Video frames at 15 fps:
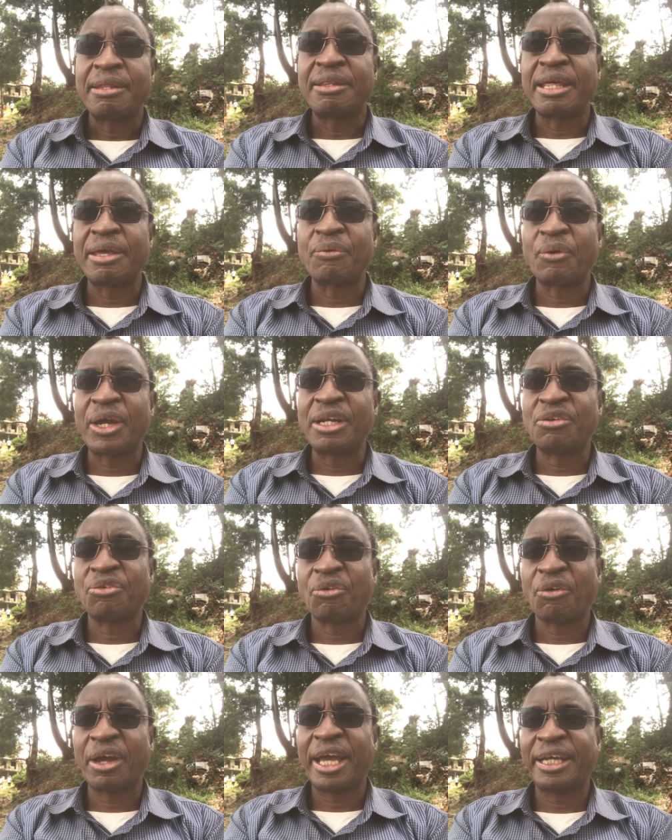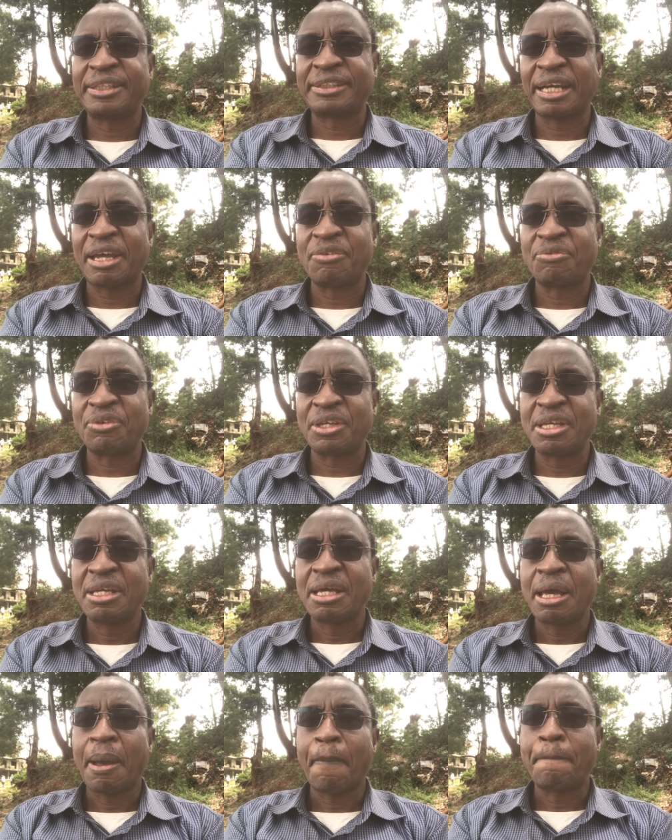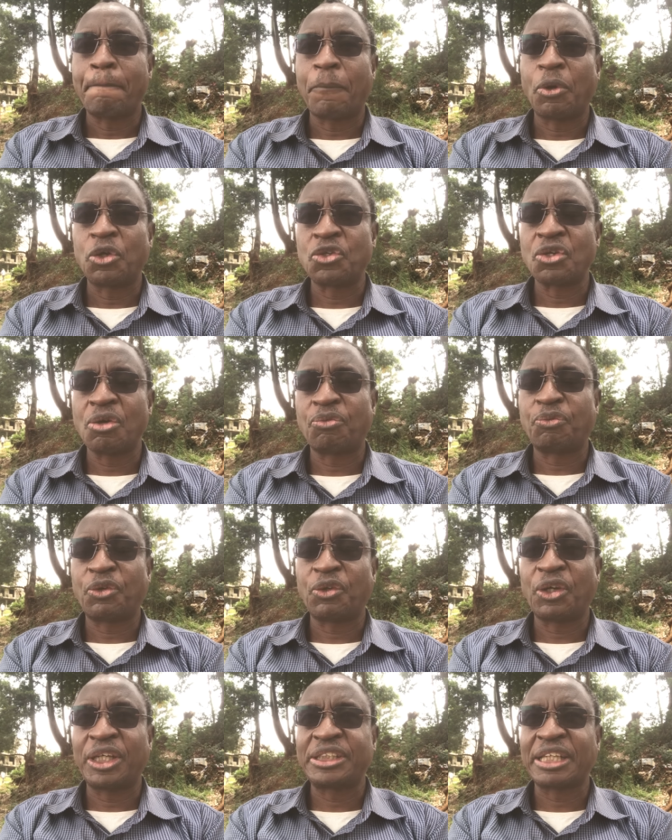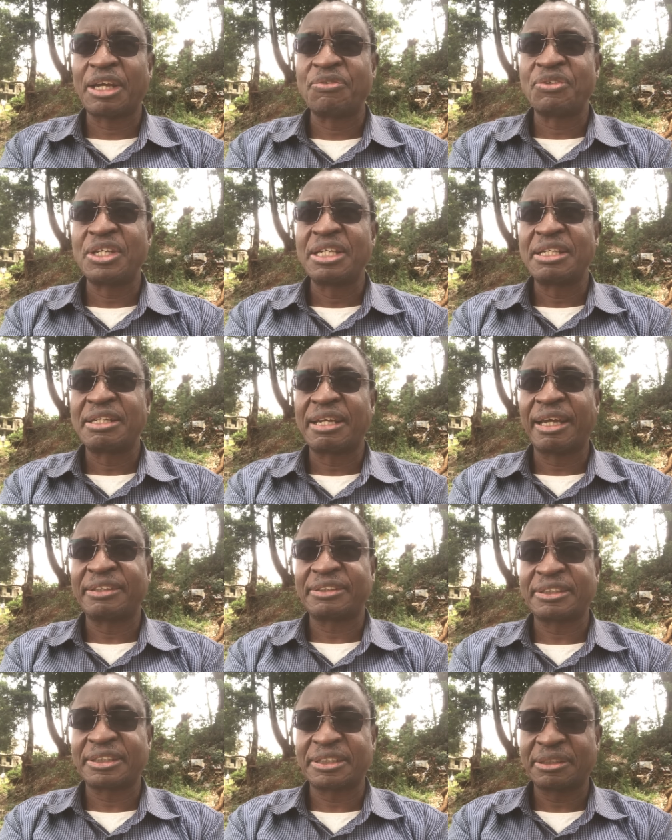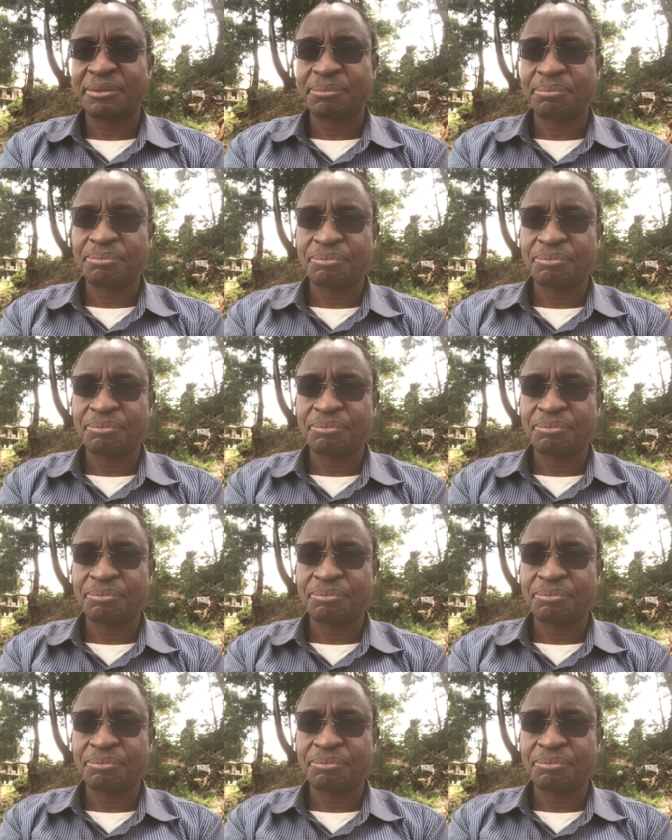They went for HIV for, for HIV tests.